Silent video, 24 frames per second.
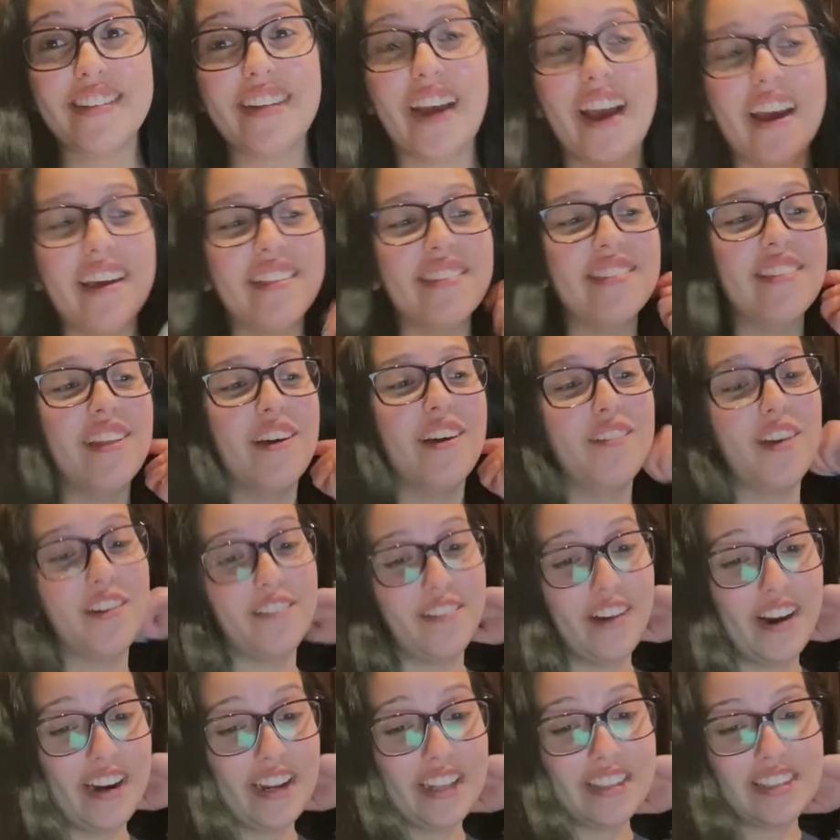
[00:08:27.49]
I love that
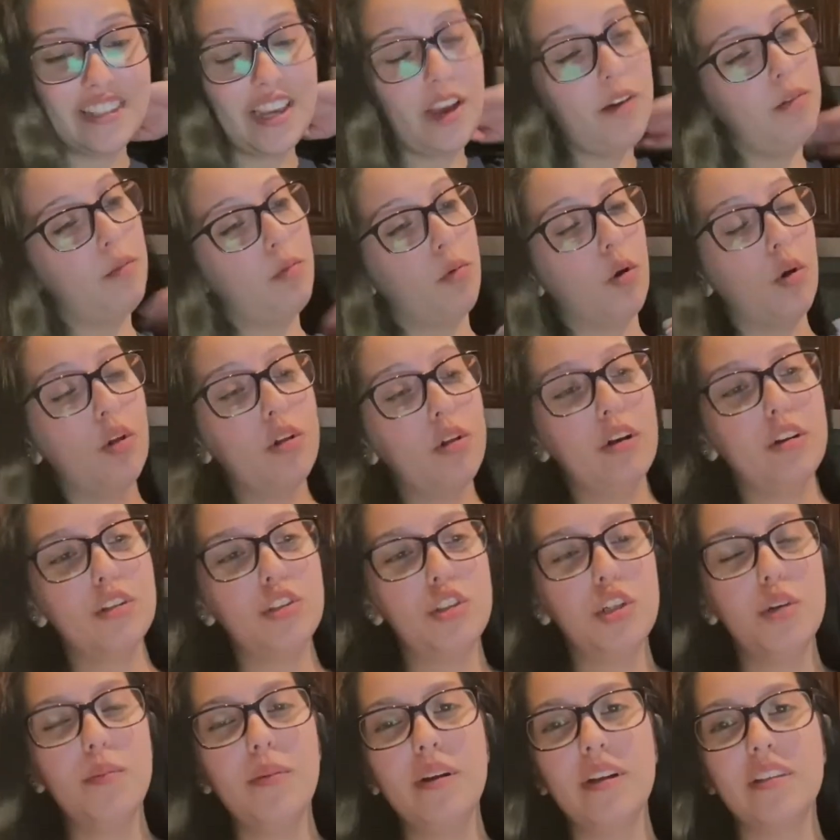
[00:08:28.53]
ride. It's a roller
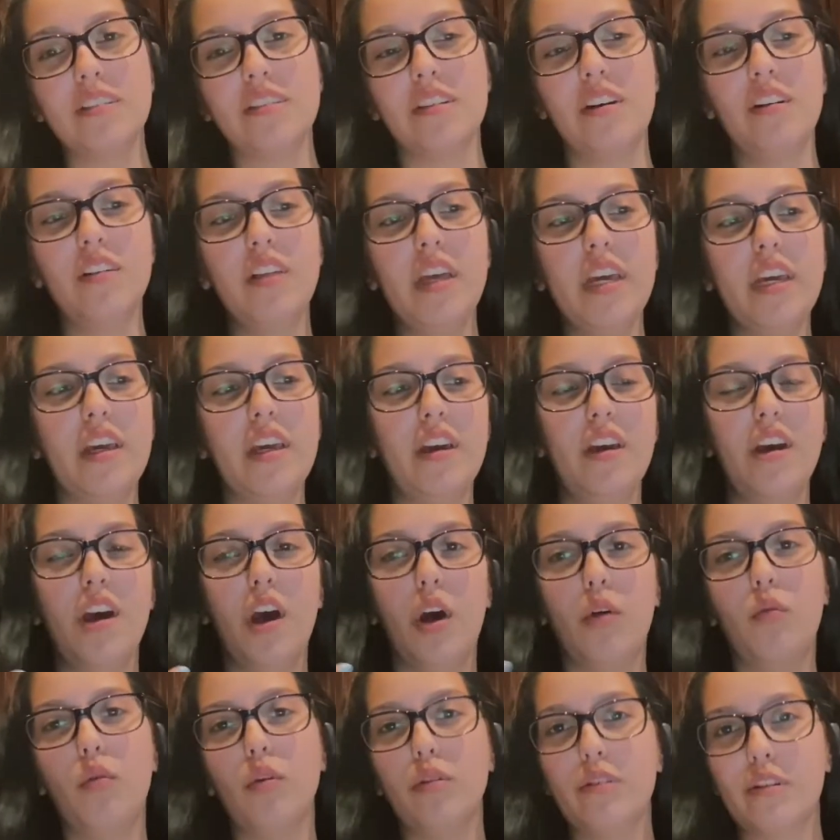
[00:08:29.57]
coaster, but it's not like a
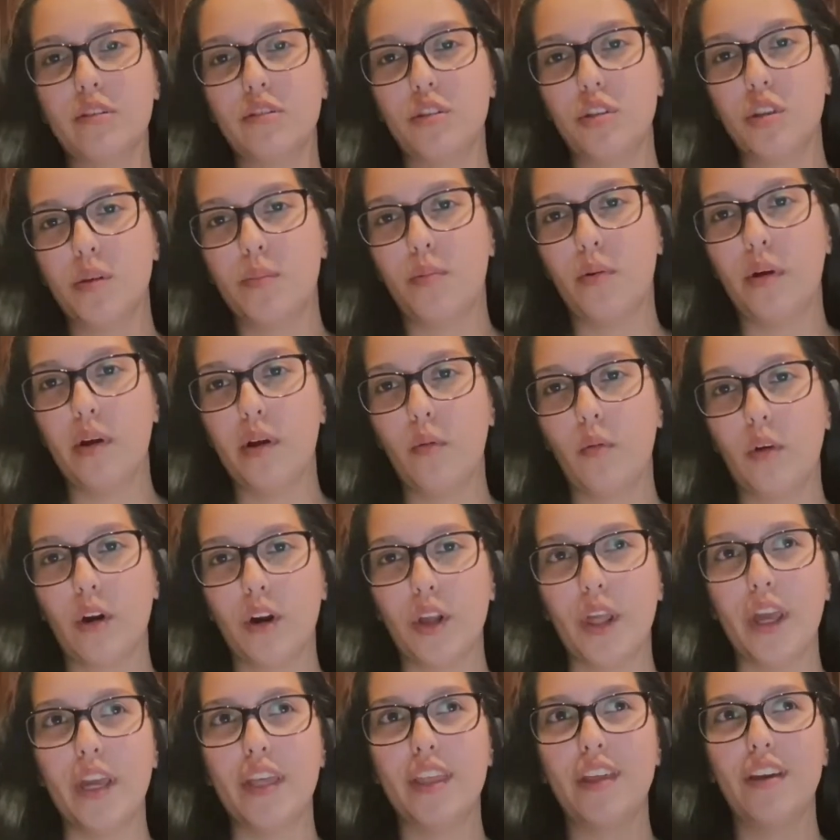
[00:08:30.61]
roller coaster to the point where
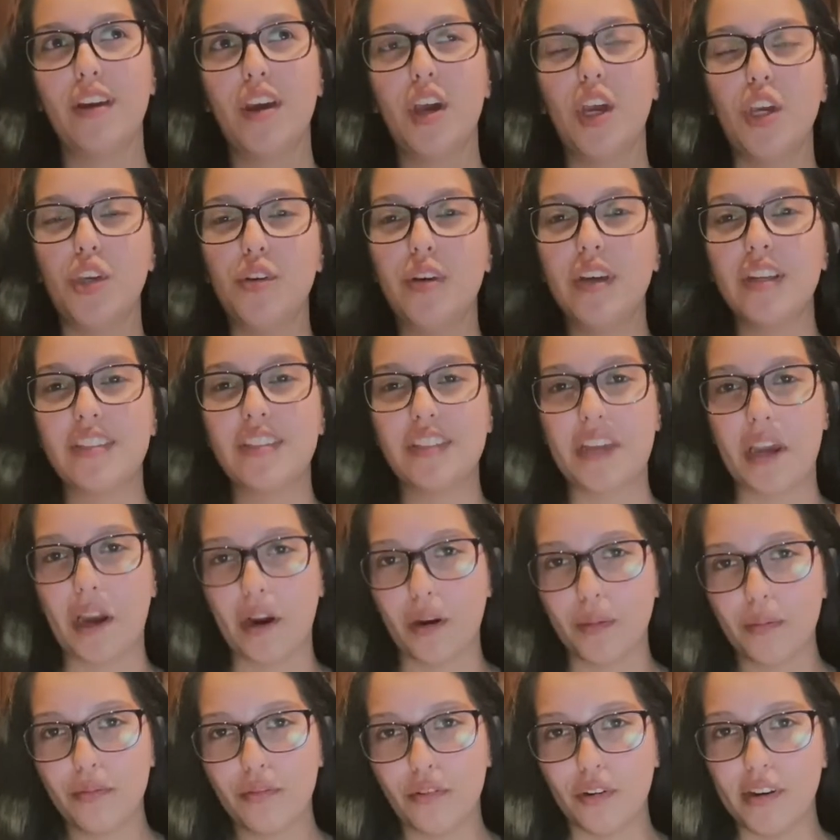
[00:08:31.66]
like you get scared
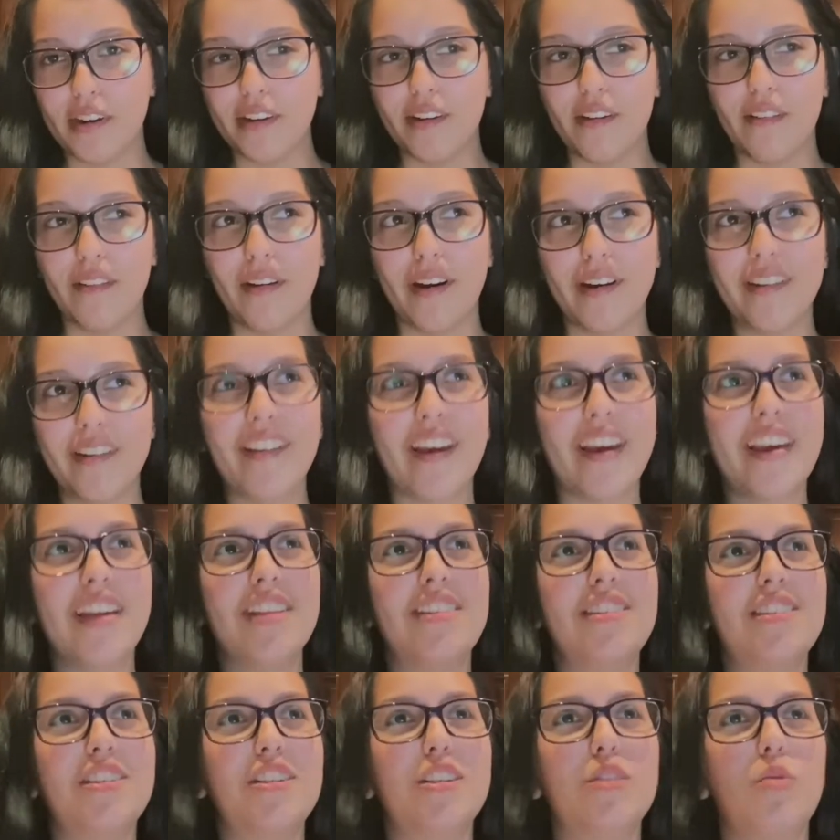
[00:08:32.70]
before you go on. Like
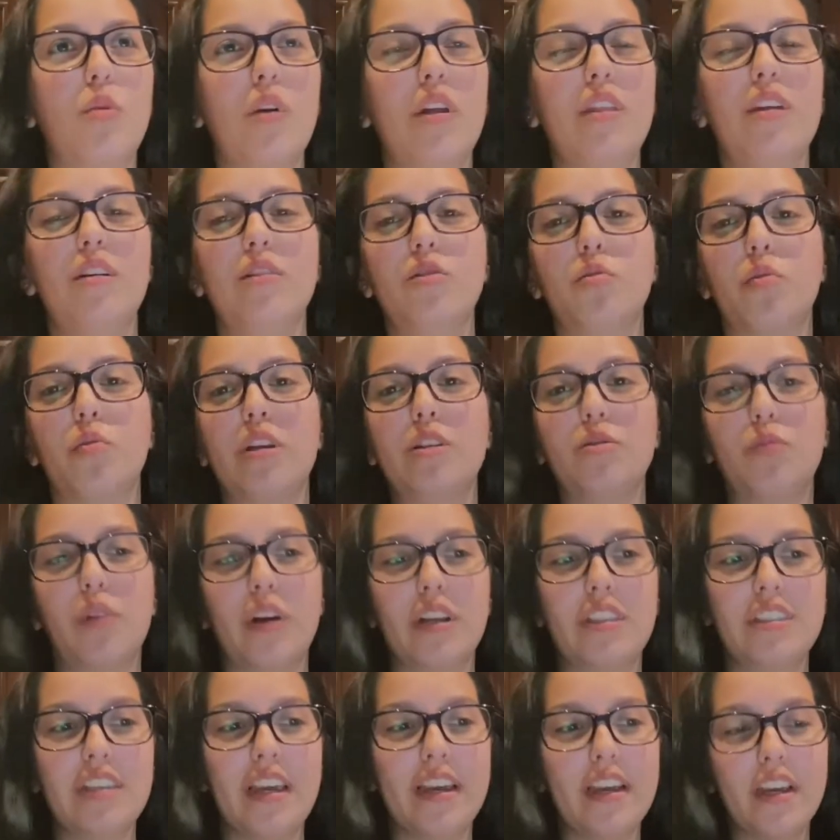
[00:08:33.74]
it's just one of those ones where
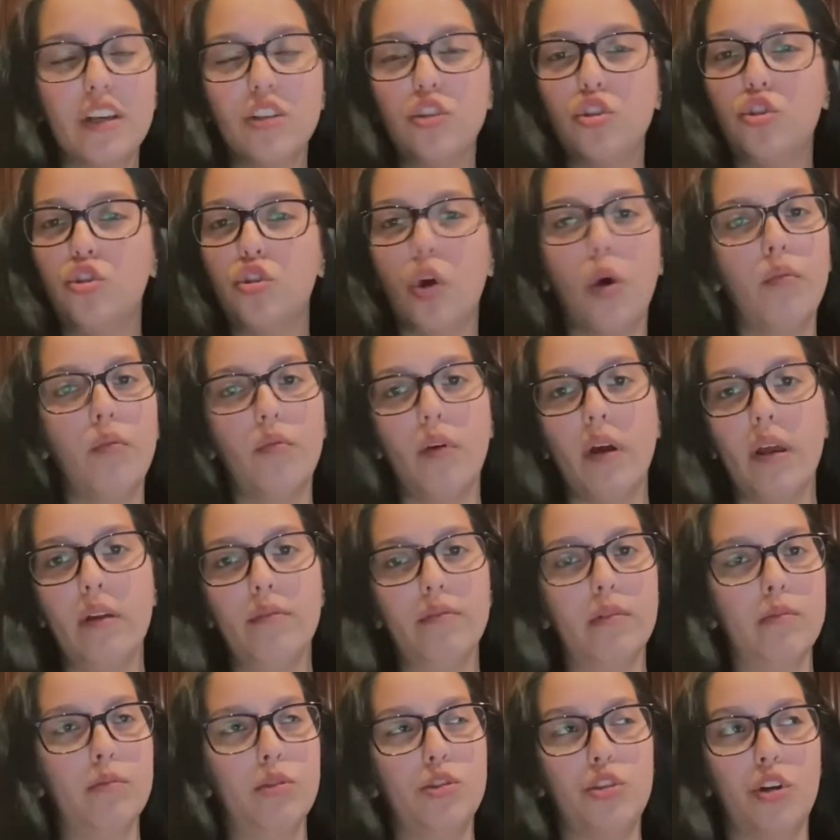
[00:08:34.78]
it's like so fun
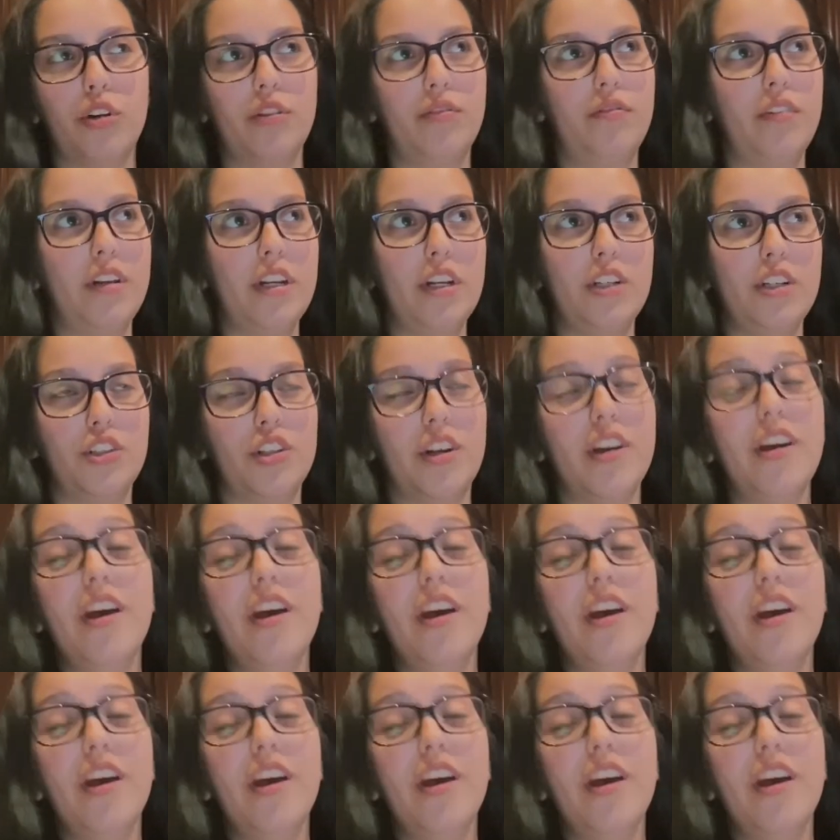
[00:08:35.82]
from start to finish.